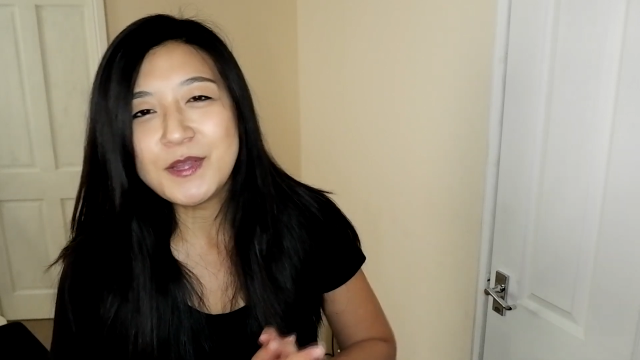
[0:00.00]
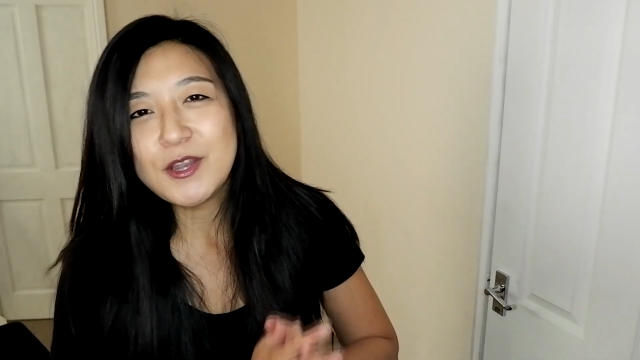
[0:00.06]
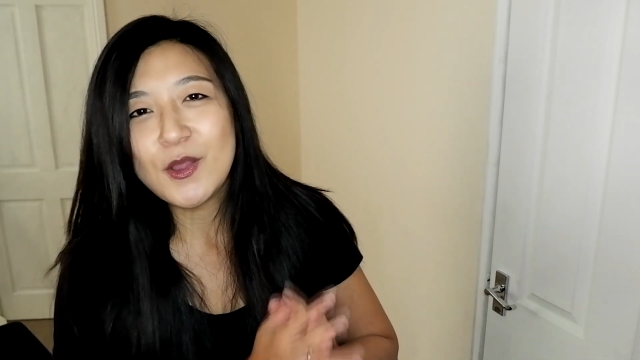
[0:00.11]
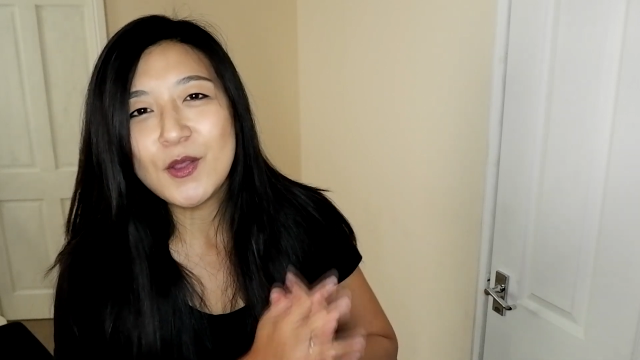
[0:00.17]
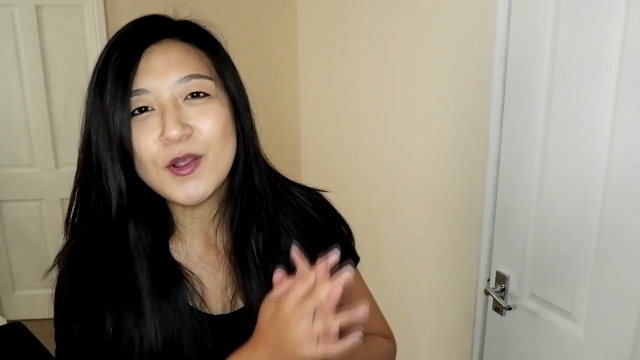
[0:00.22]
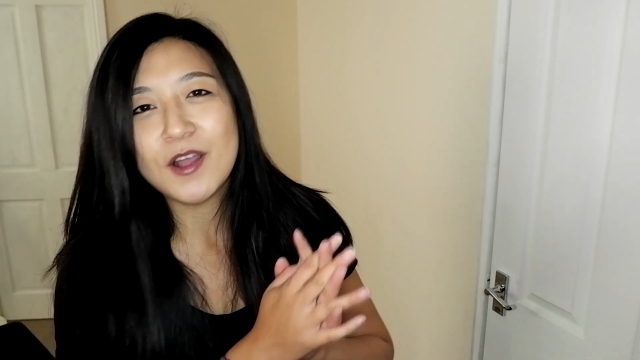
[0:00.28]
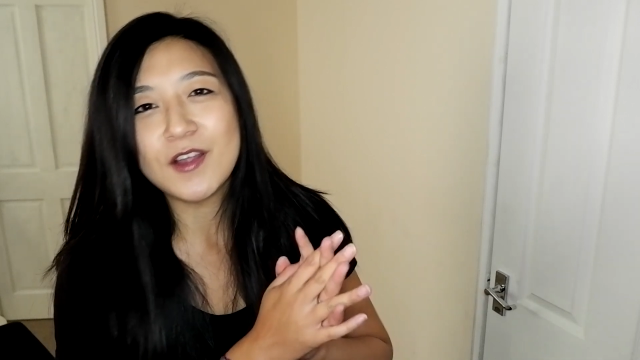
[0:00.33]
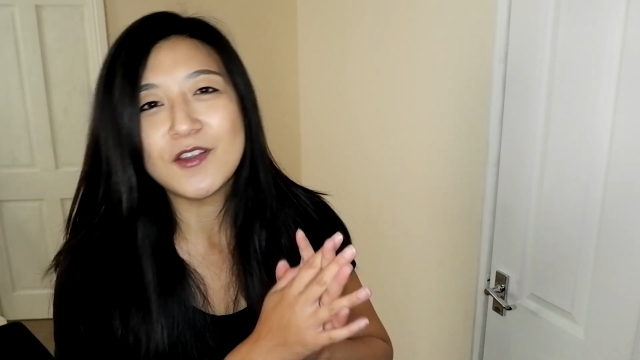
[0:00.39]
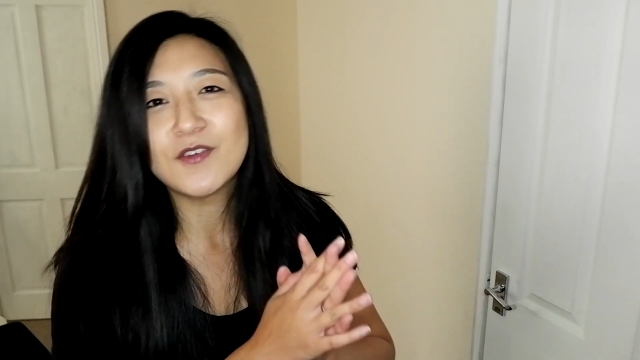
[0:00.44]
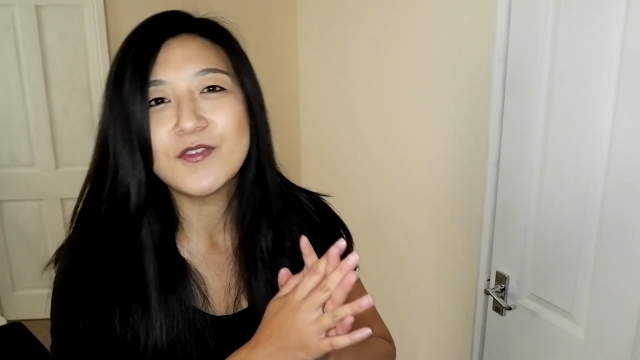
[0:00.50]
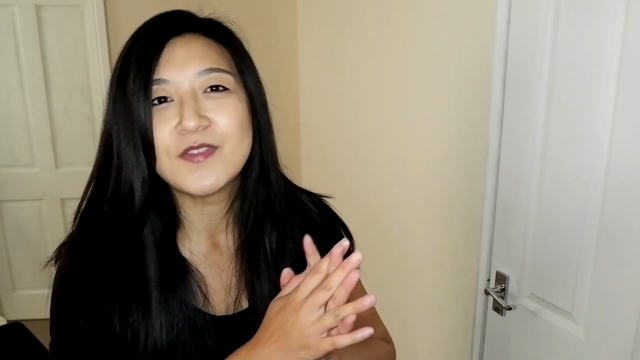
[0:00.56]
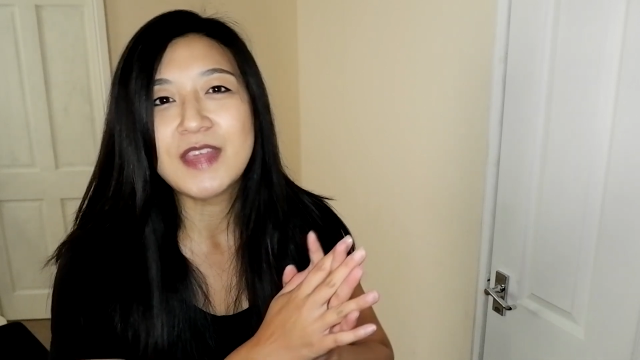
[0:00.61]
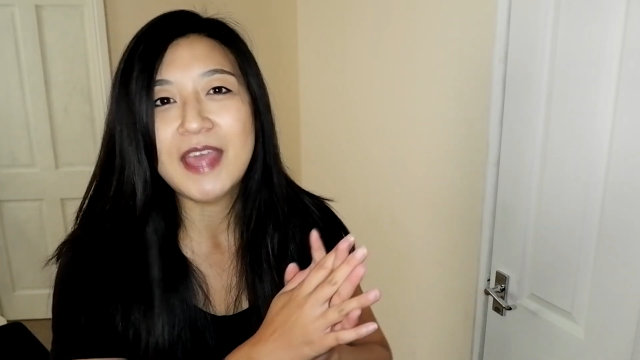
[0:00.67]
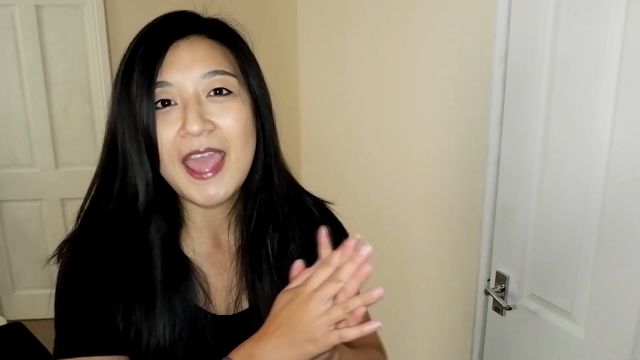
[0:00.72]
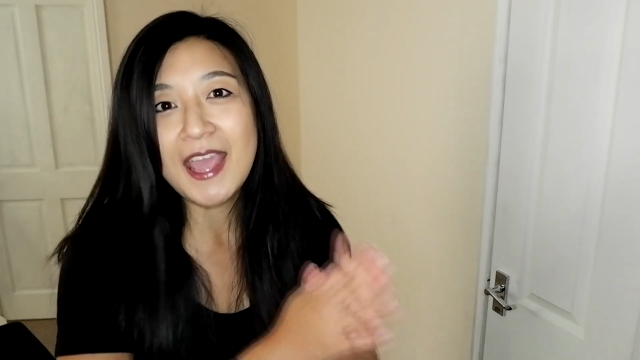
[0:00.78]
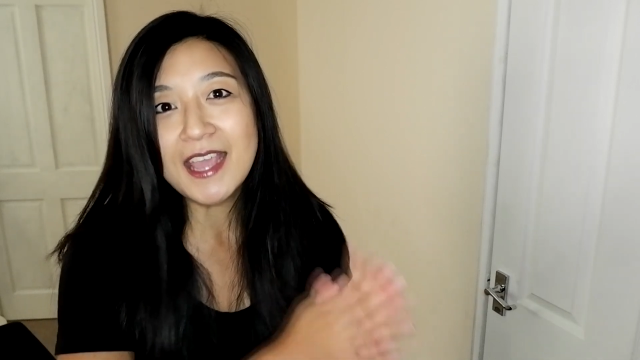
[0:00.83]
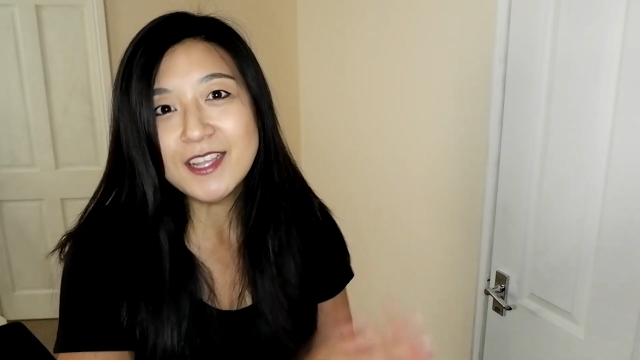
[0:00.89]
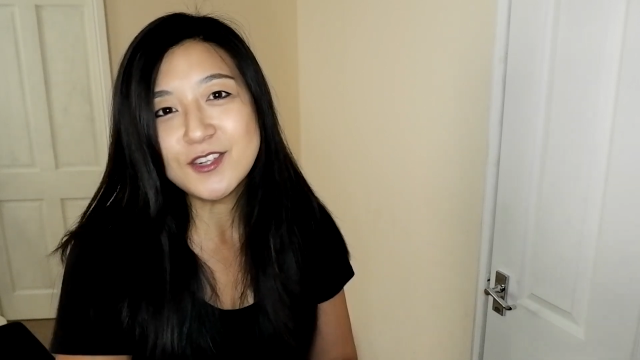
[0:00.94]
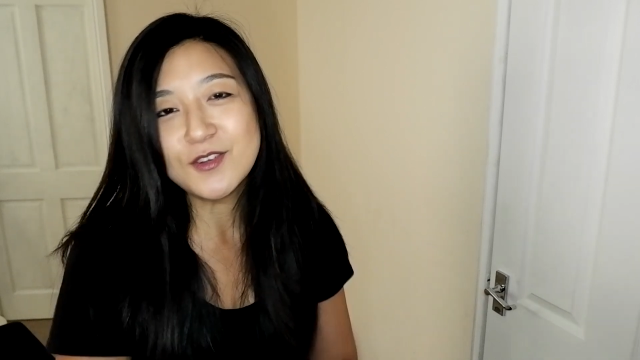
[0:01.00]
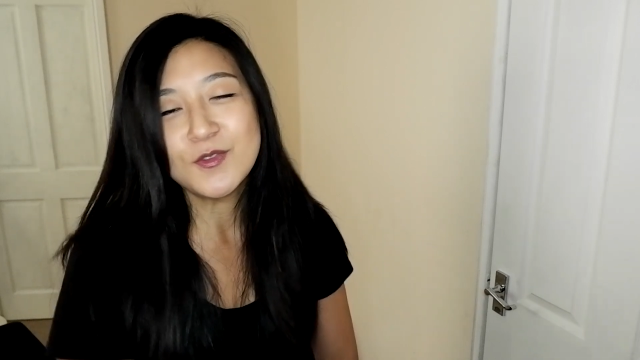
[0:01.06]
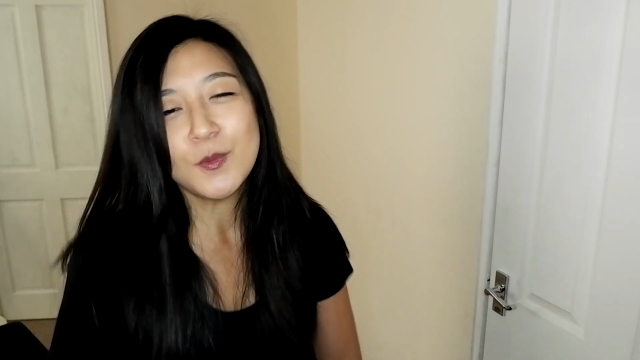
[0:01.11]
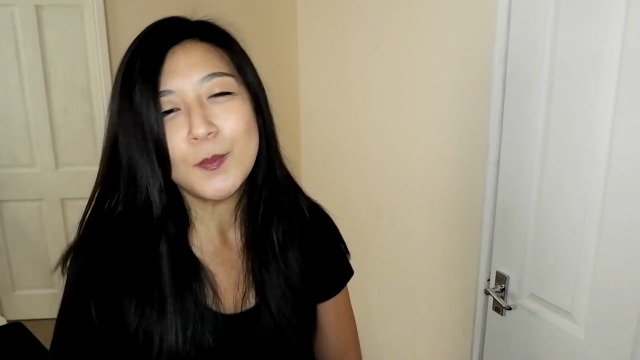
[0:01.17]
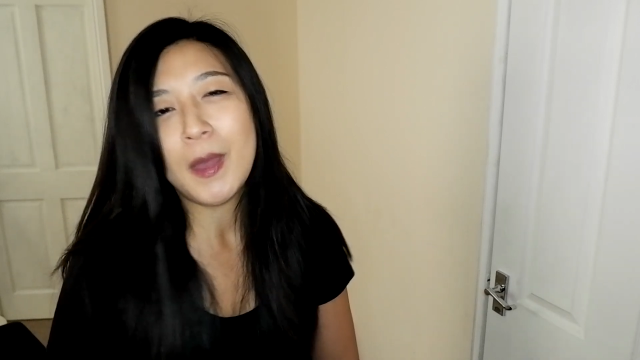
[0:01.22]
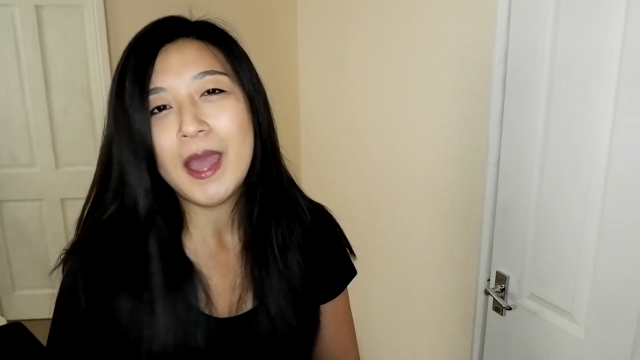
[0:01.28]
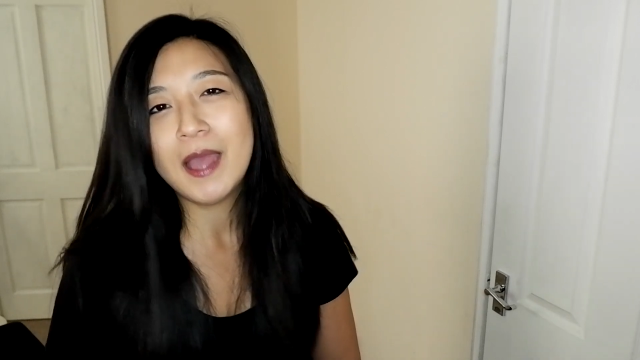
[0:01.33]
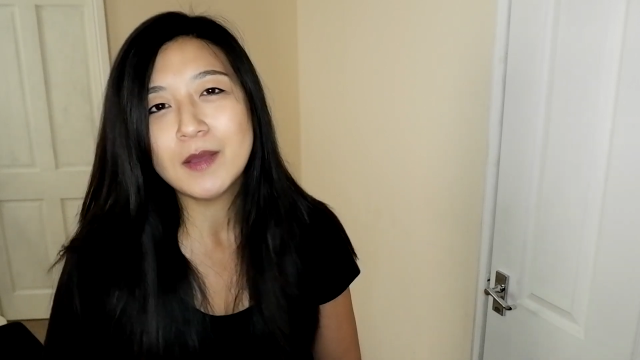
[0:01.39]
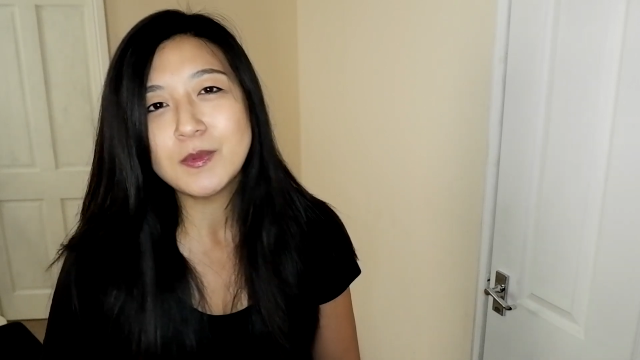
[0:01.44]
know kind of the age of the
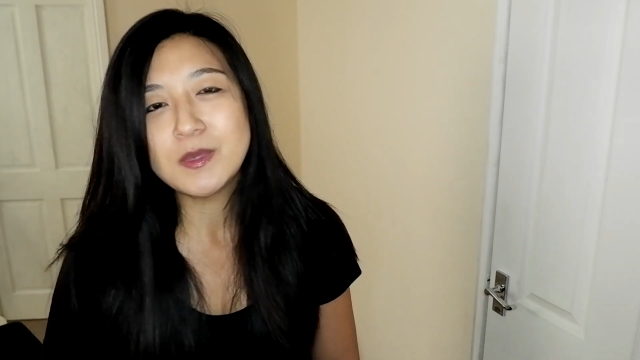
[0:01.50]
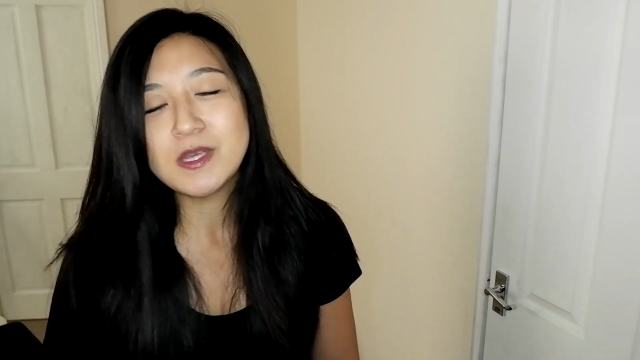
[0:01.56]
bag,